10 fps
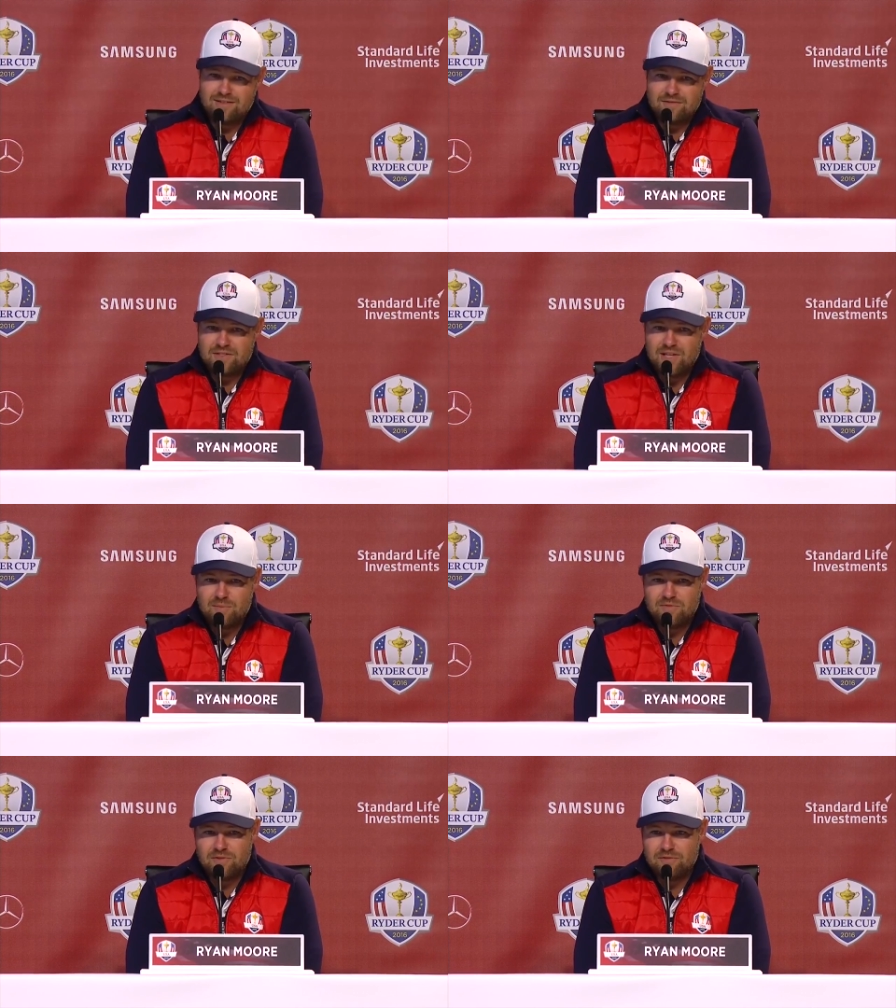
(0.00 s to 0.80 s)

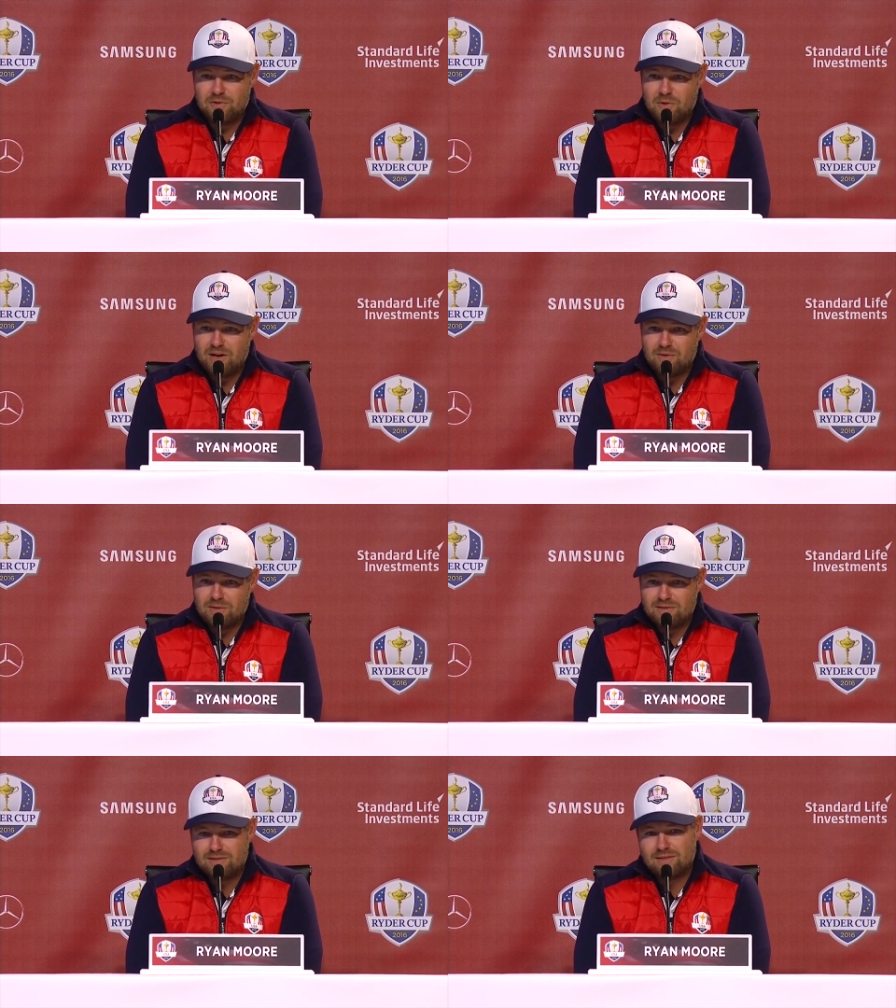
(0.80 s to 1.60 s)
slept for a few
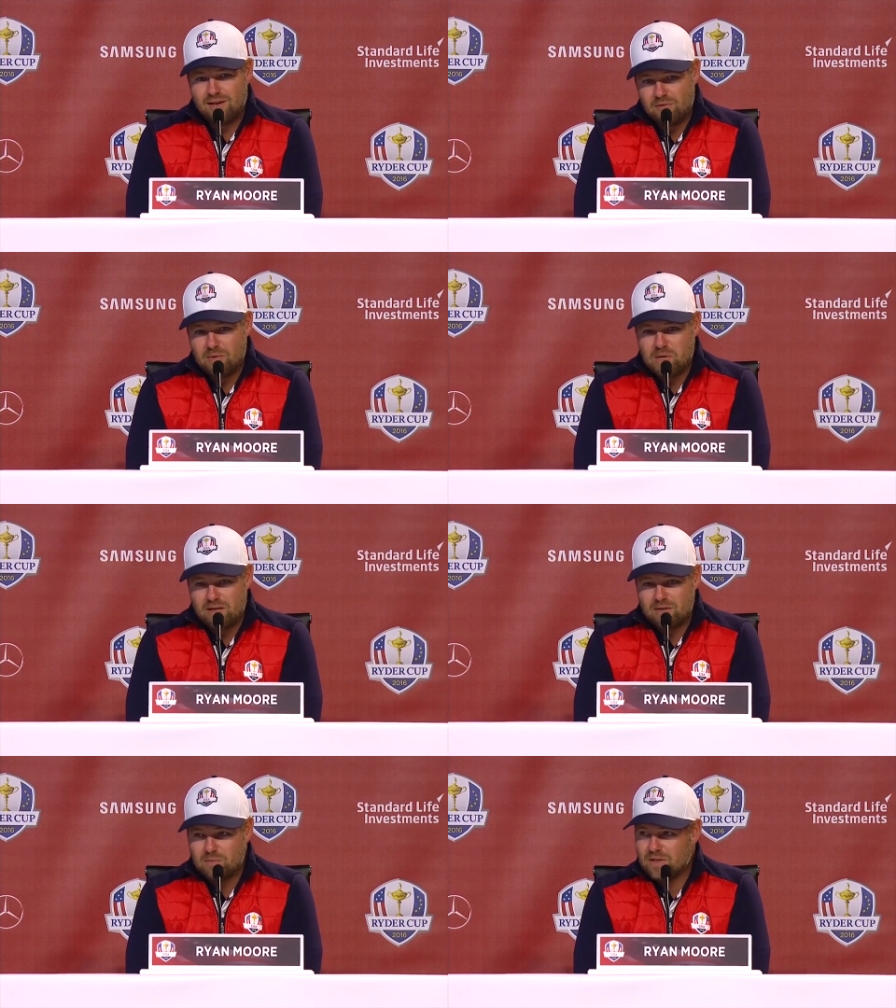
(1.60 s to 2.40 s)
hours, got right back
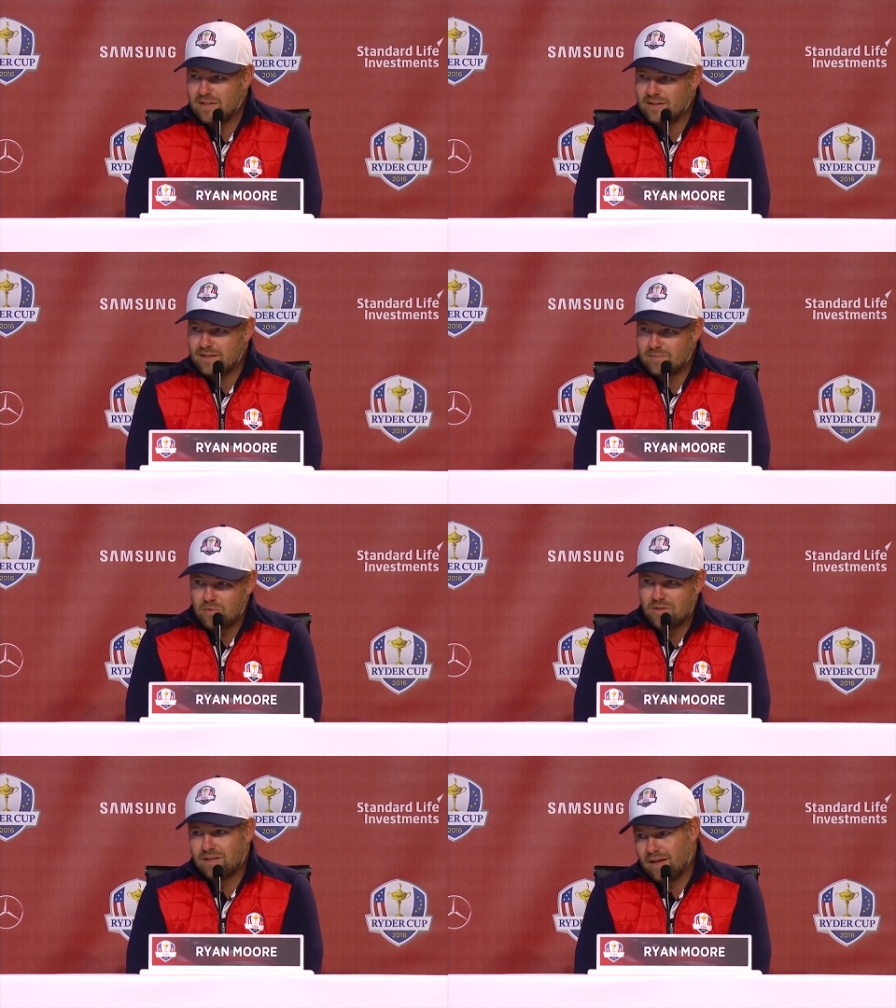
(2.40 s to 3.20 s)
on a plane the next
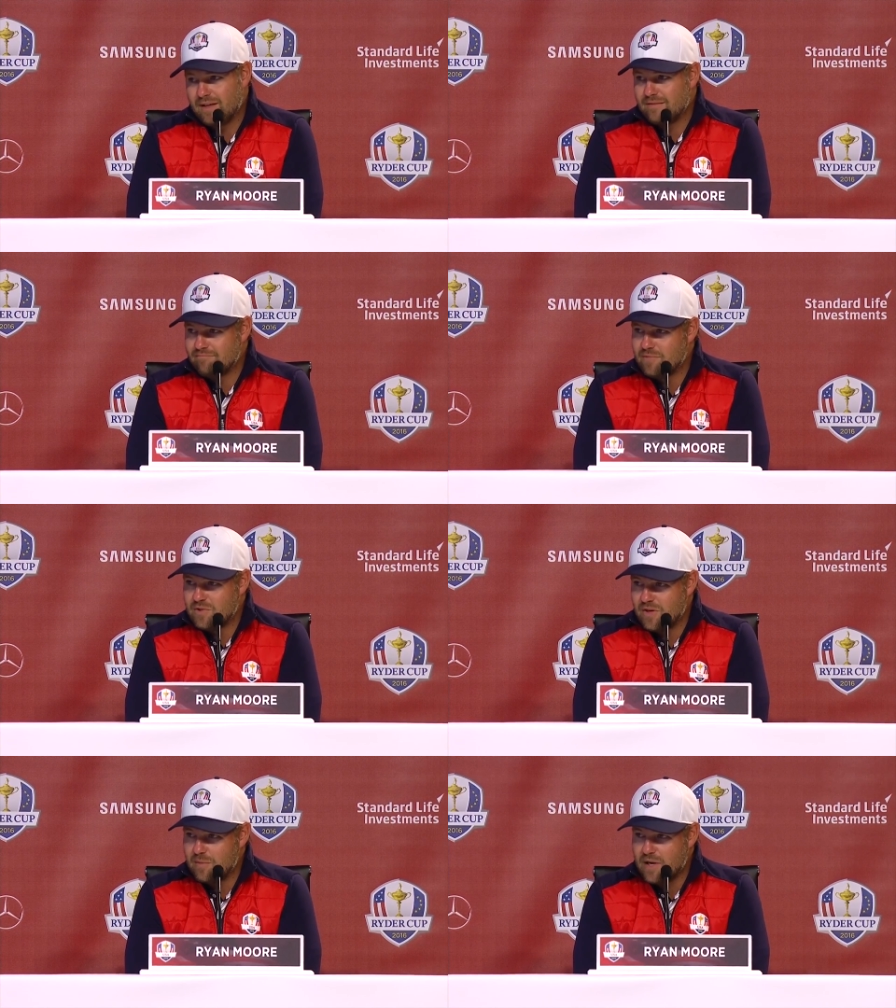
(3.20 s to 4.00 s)
morning, head
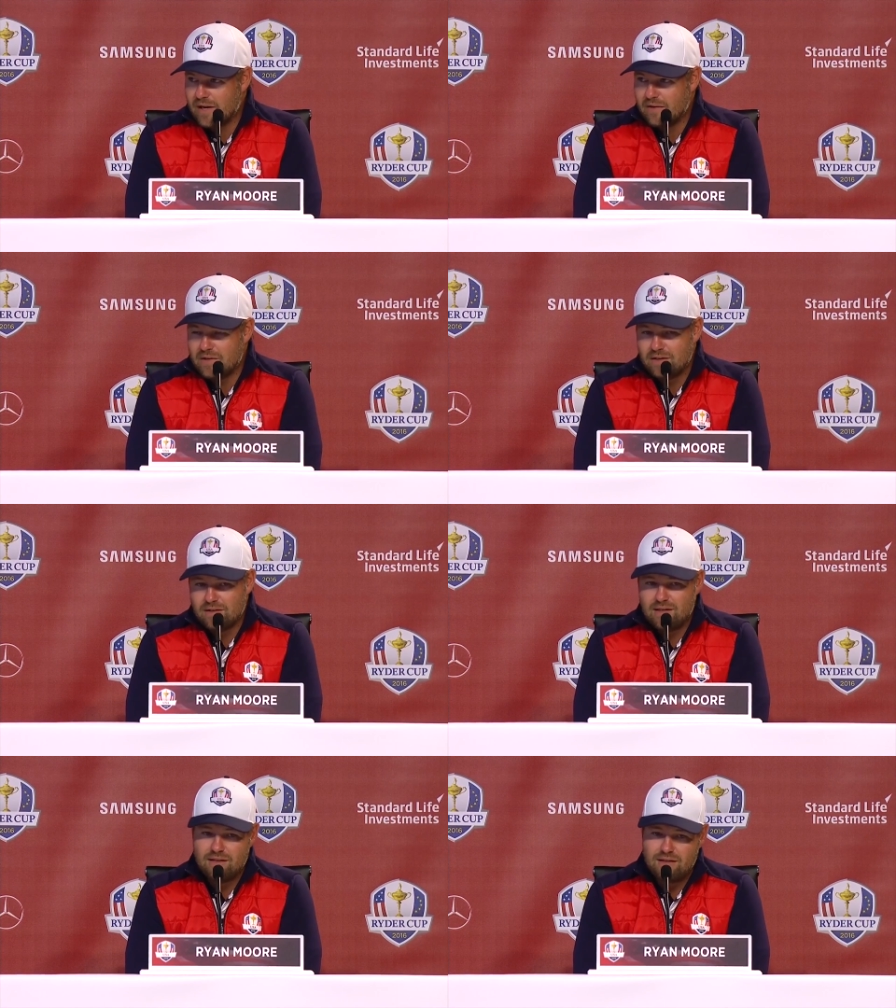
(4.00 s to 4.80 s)
straight back out here,
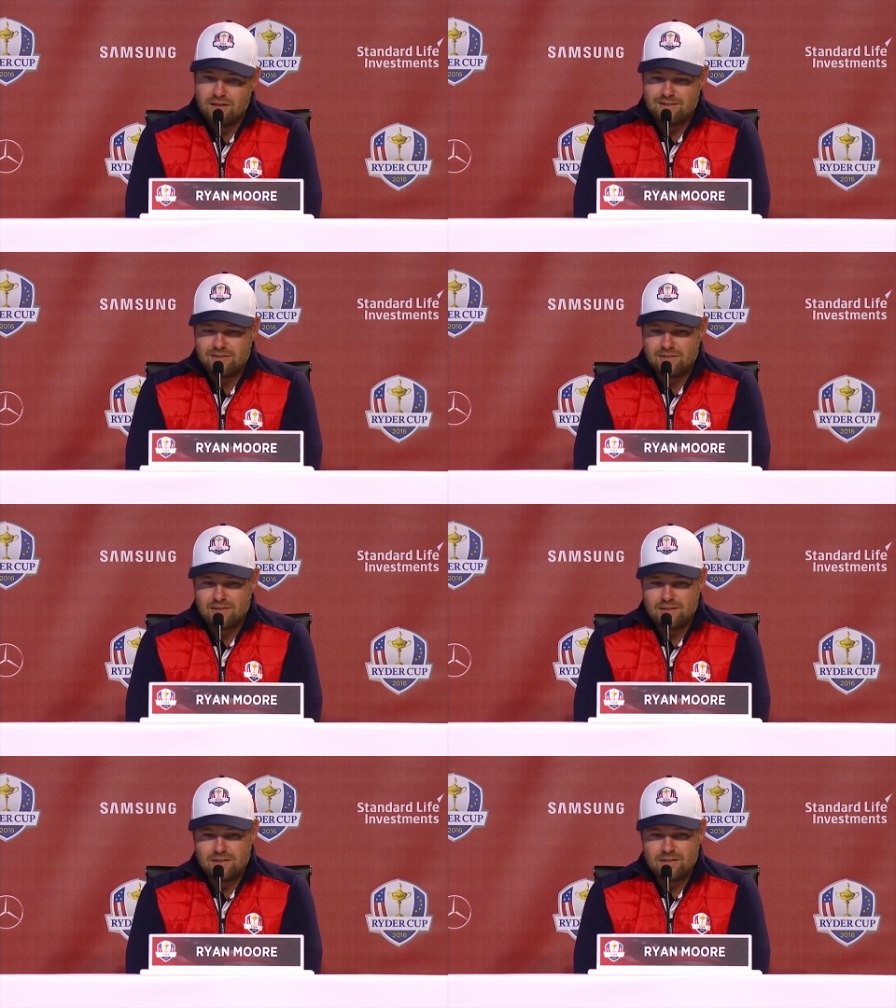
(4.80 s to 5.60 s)
got here
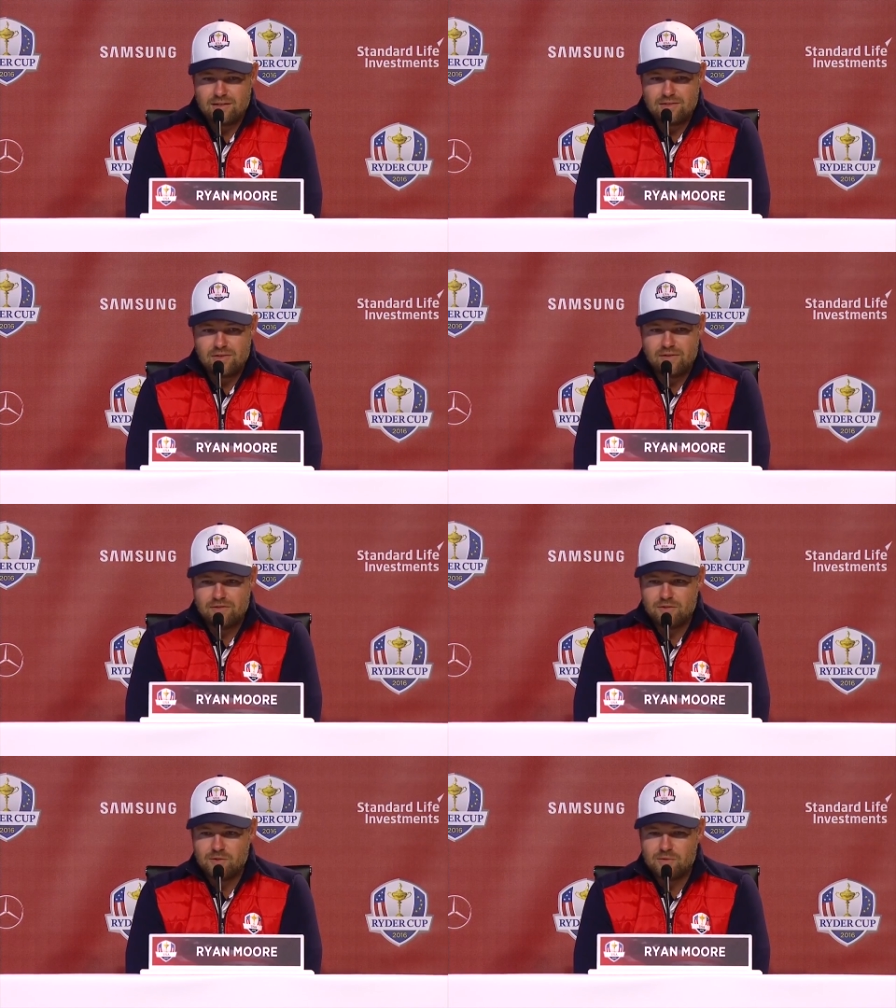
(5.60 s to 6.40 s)
yesterday
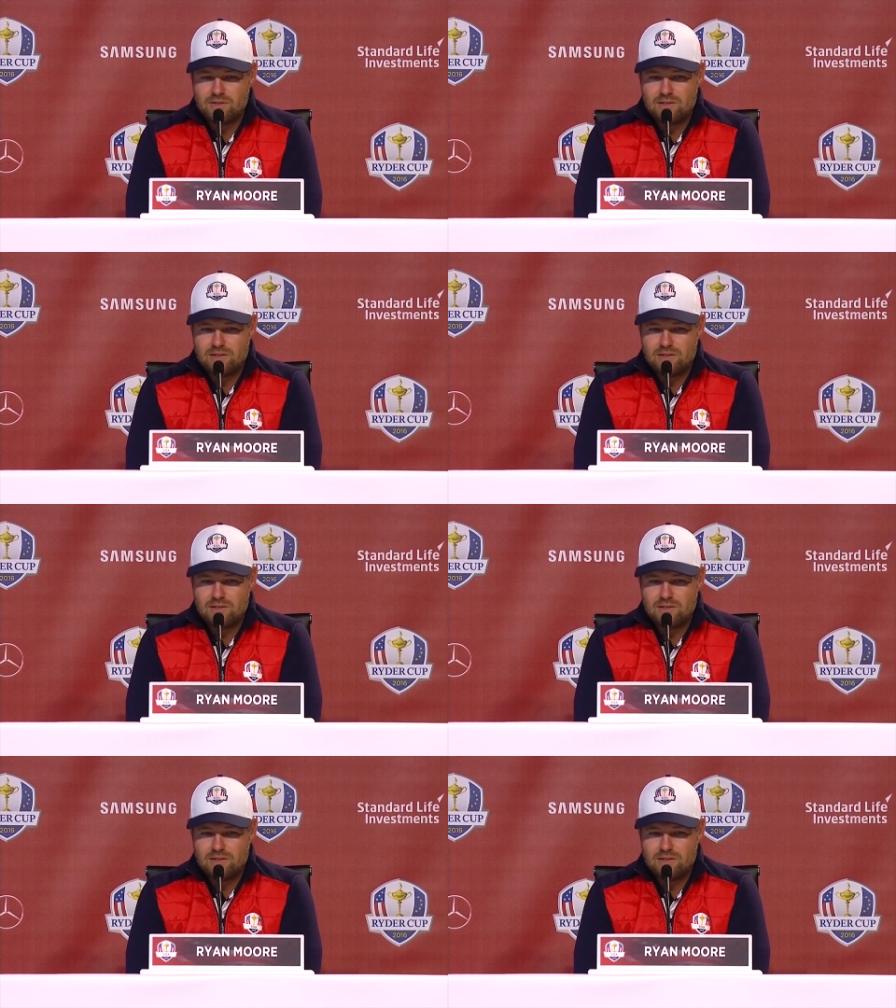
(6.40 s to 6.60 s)
afternoon.